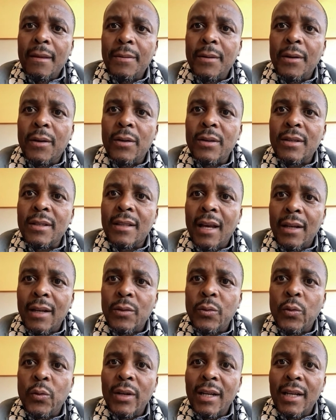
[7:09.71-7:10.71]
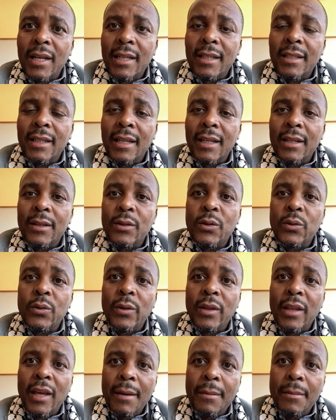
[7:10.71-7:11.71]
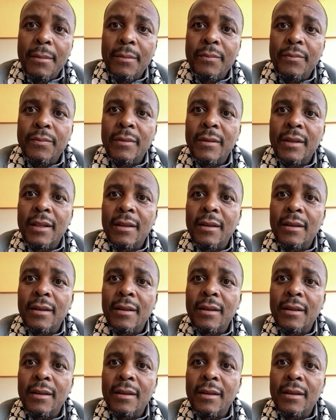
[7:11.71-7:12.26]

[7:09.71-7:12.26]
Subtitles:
because that would lead into them